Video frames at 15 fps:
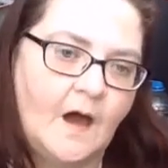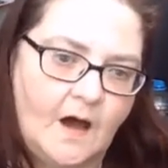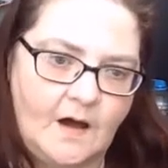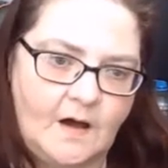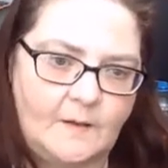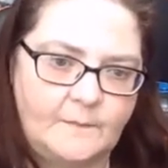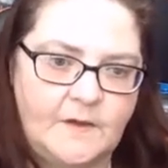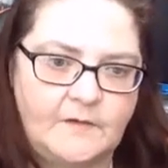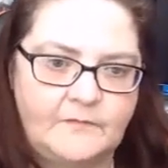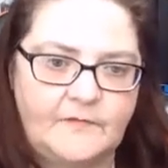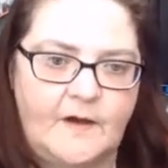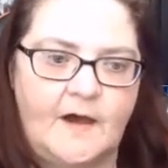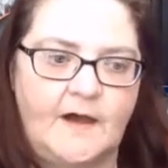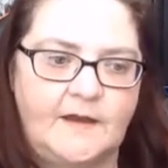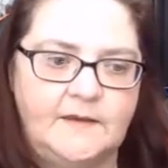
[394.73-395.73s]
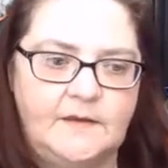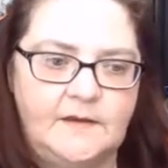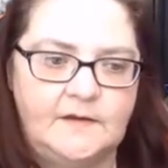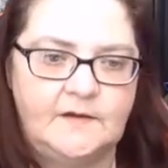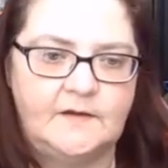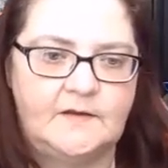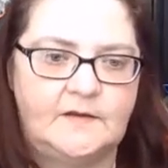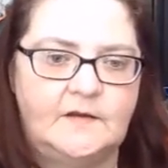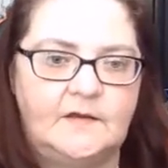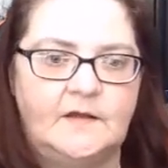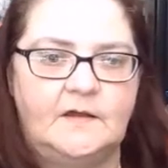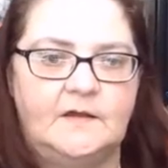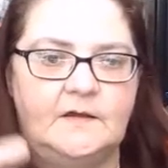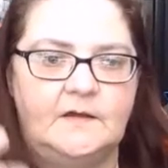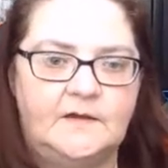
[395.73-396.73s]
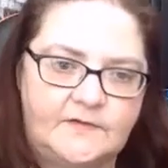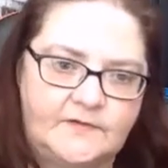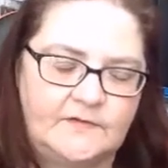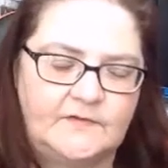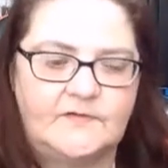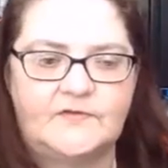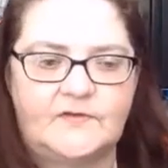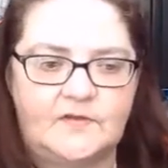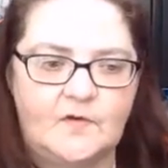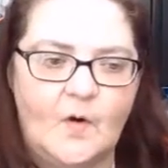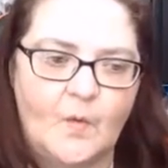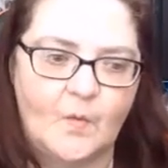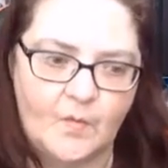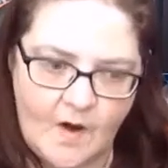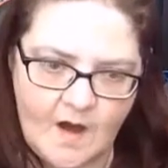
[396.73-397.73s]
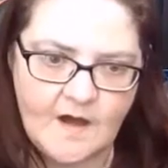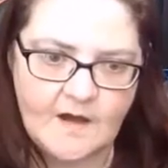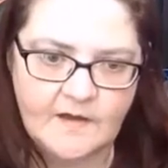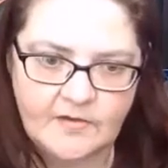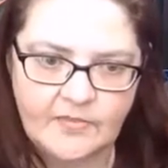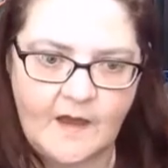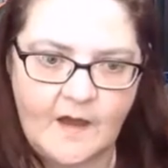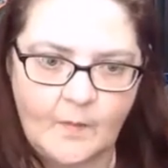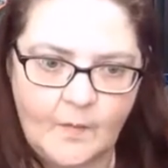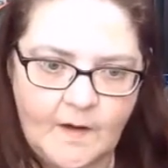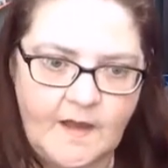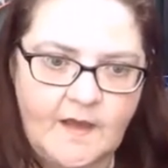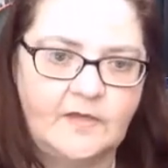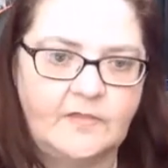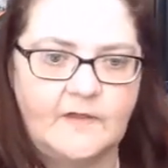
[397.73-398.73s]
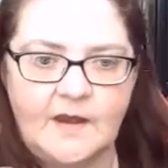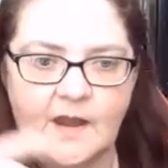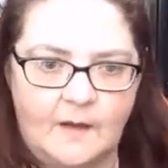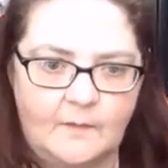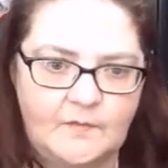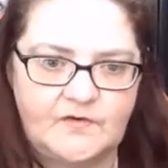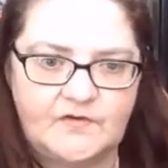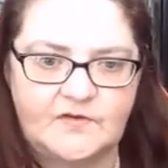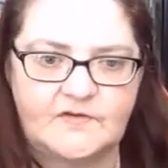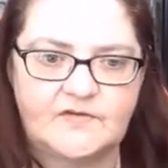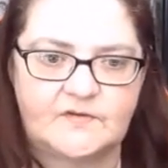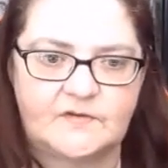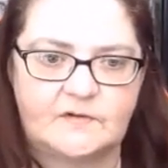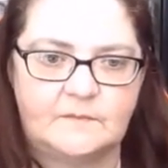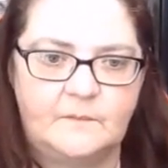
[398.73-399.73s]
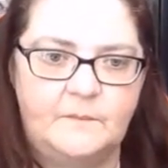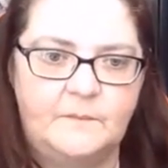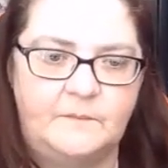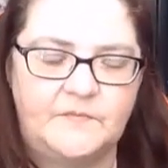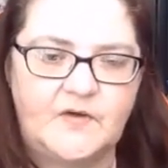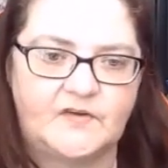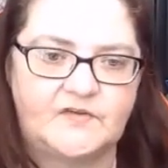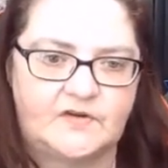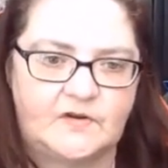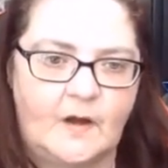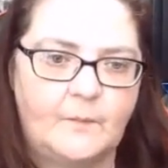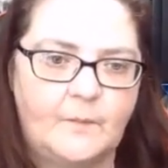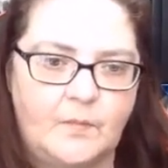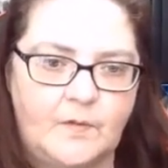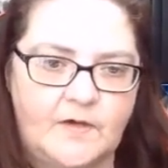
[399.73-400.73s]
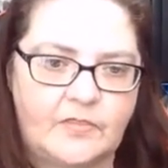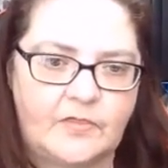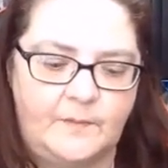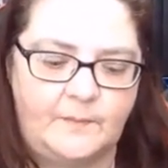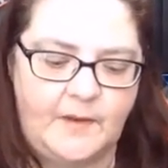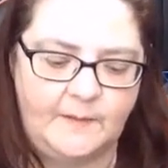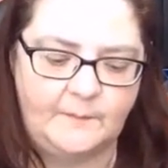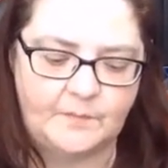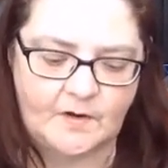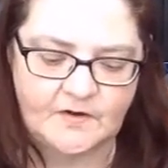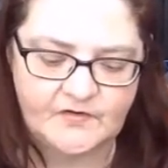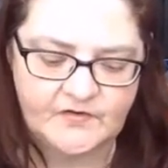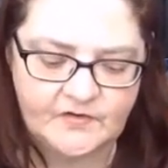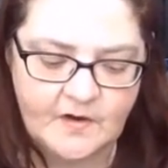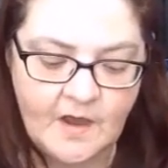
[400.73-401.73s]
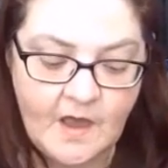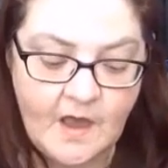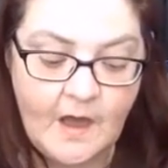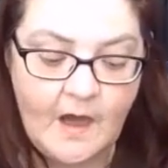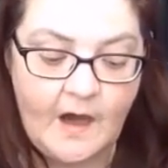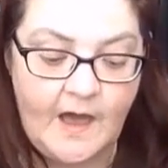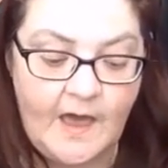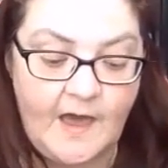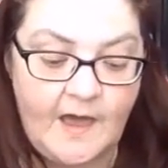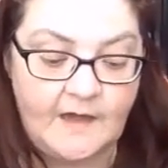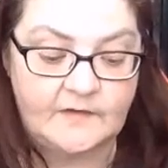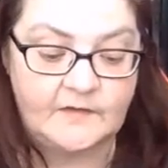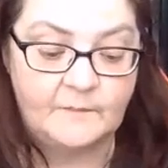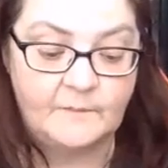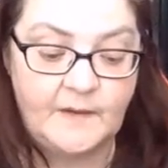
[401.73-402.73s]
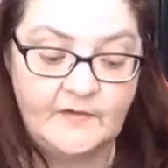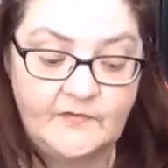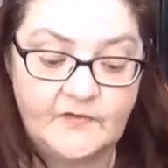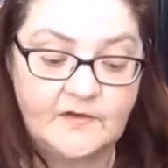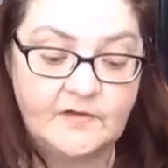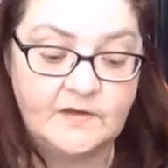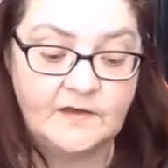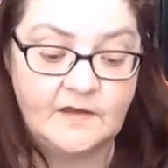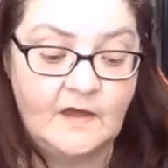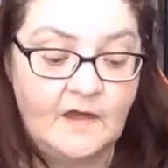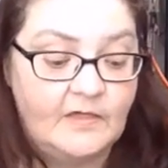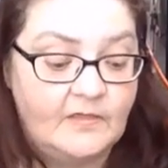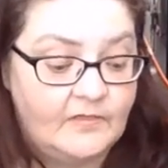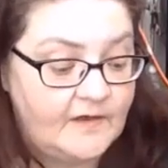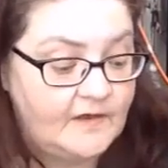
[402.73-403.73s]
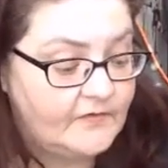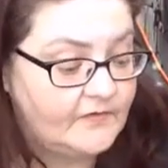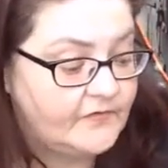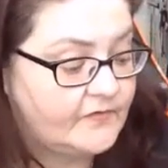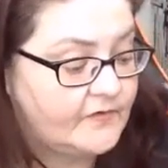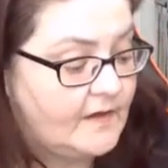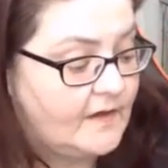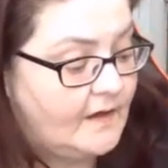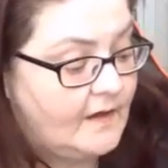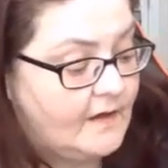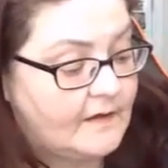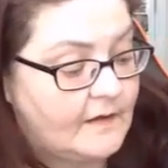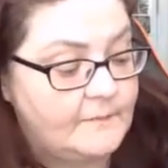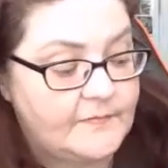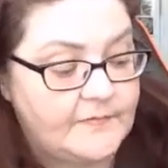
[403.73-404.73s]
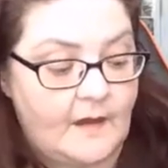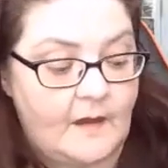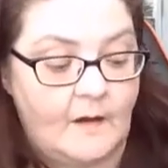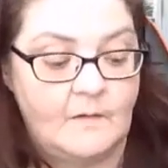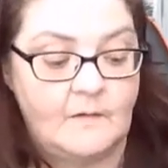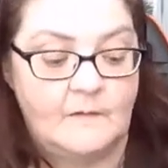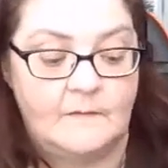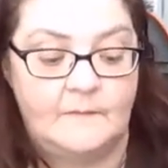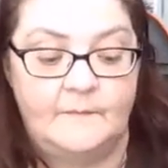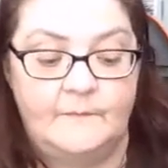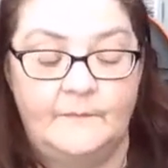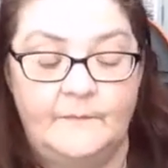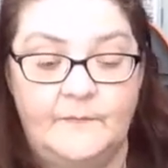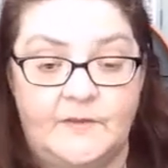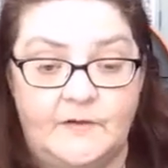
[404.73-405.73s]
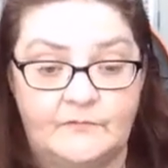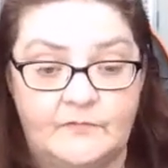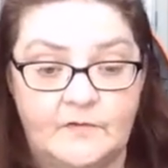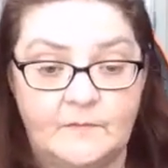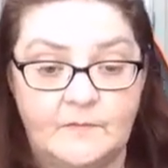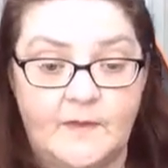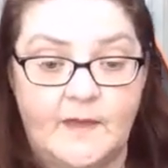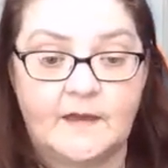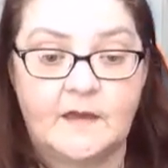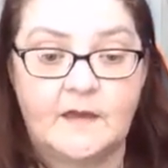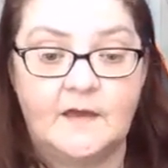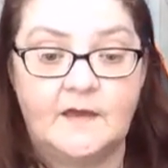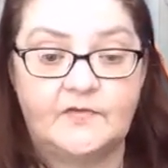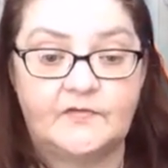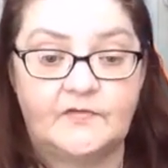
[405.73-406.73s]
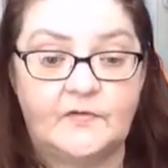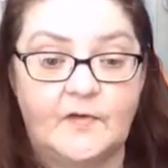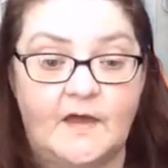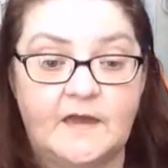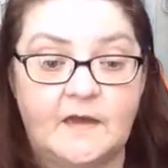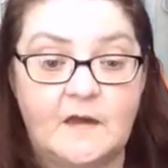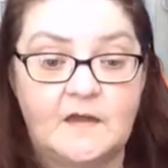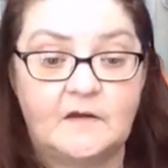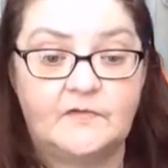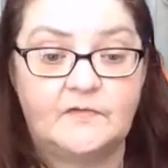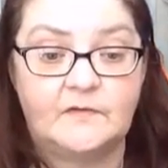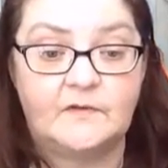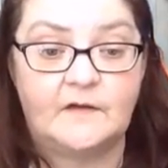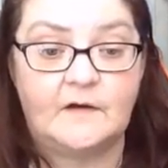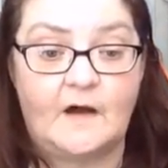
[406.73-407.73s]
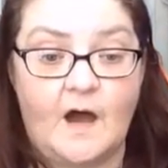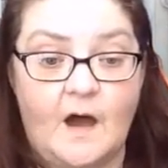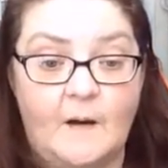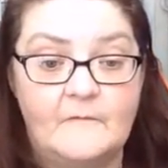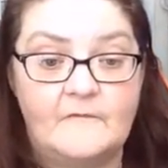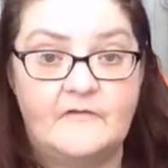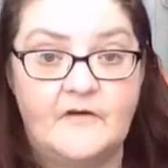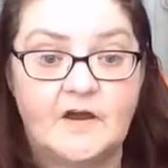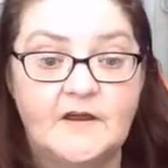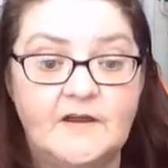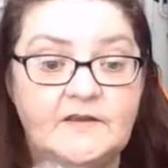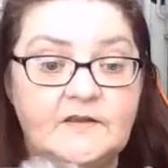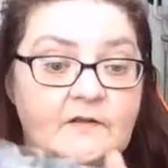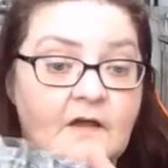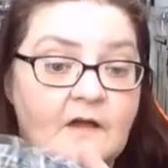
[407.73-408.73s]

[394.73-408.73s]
If I needed to see the whole rock that way, then I would just touch it up with a paintbrush. And basically, this comes out different. Like, it's like very,